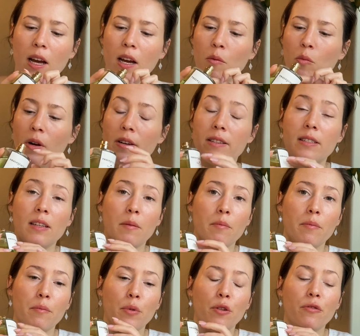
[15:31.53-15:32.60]
Whereas
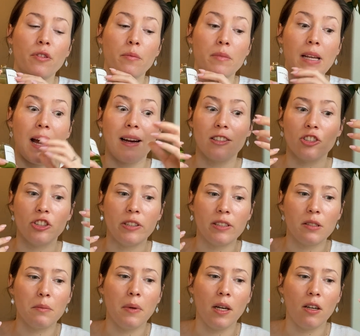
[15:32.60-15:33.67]
some perfumes actually
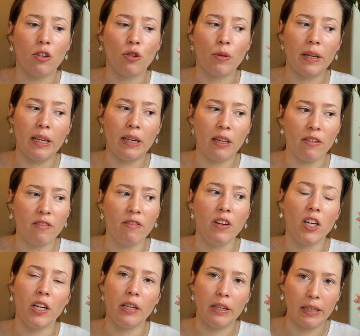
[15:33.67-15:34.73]
smell green in a
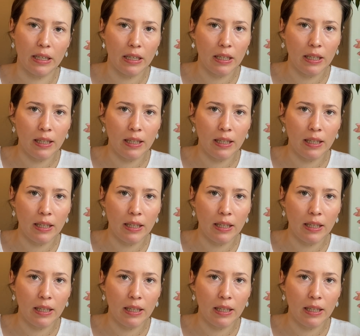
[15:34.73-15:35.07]
very like